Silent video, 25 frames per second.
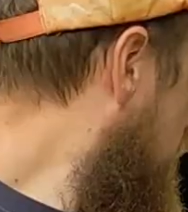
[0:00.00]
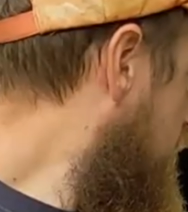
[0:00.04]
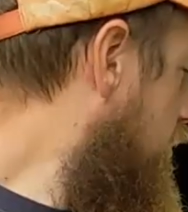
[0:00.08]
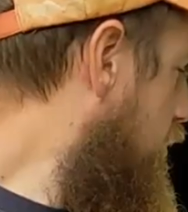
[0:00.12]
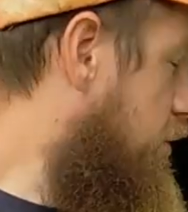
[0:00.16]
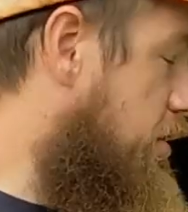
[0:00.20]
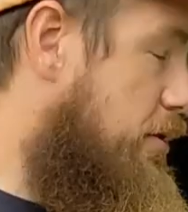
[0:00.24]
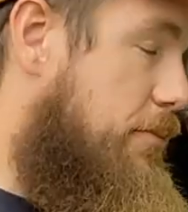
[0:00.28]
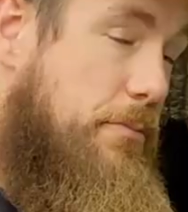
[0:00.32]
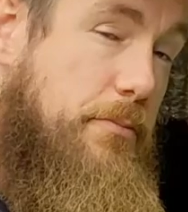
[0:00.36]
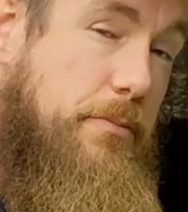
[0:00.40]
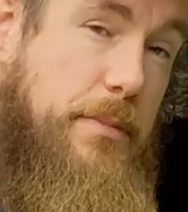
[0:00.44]

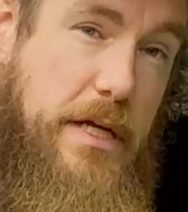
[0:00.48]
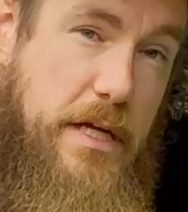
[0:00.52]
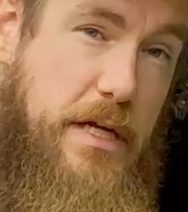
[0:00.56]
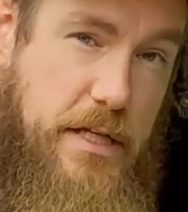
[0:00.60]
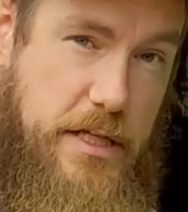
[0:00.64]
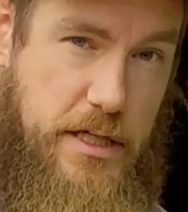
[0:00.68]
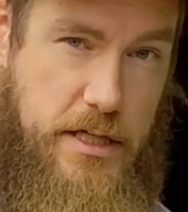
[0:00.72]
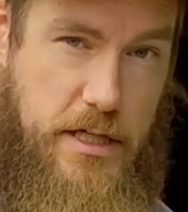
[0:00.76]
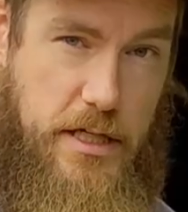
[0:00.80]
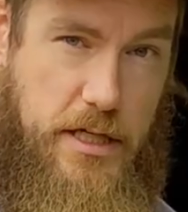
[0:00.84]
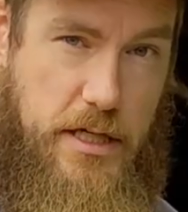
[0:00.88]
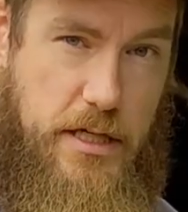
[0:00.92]
The
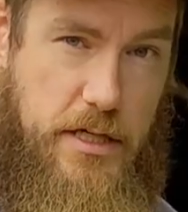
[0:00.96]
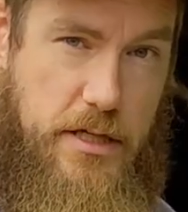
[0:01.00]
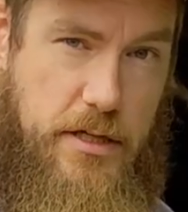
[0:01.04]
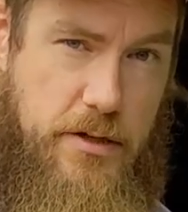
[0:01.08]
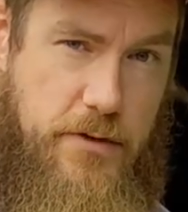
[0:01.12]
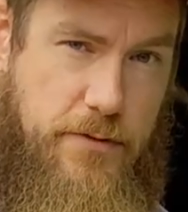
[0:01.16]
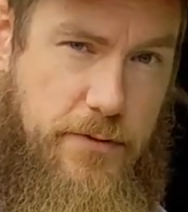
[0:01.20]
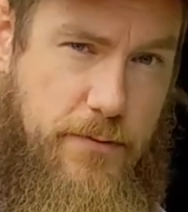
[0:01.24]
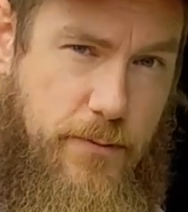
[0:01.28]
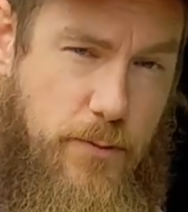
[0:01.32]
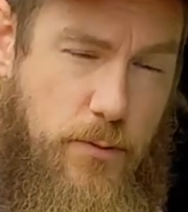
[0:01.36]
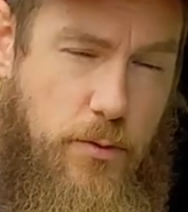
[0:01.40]
media
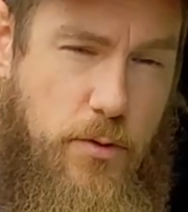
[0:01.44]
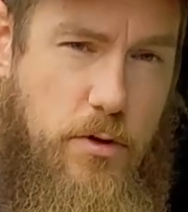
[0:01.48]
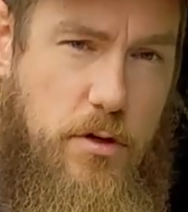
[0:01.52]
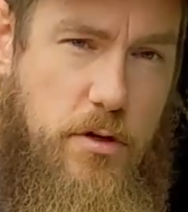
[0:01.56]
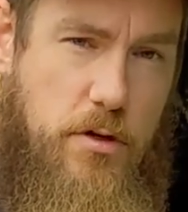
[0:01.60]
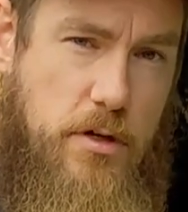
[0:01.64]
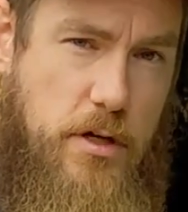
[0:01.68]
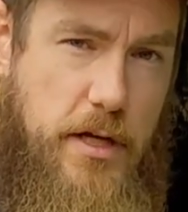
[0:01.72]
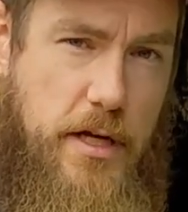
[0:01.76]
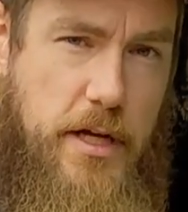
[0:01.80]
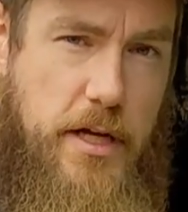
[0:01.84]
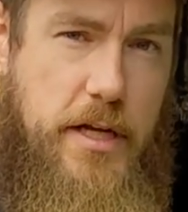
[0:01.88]

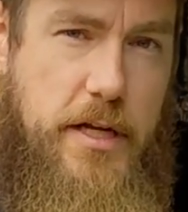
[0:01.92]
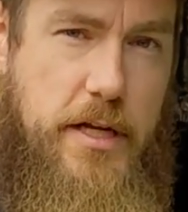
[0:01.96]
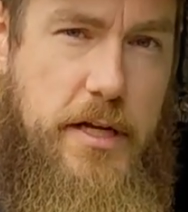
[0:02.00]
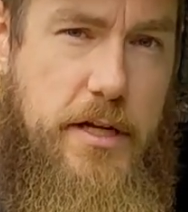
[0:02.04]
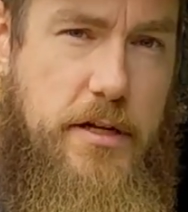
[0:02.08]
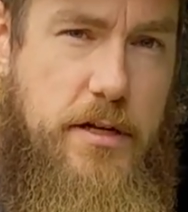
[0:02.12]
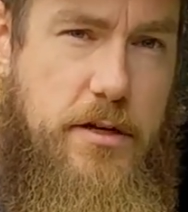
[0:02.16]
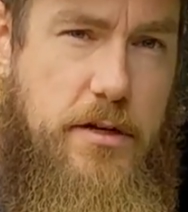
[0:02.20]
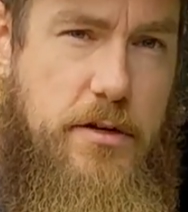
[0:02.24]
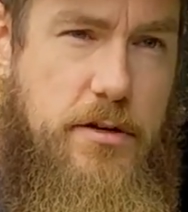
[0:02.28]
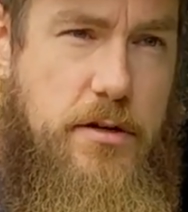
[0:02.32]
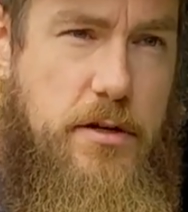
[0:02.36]
for a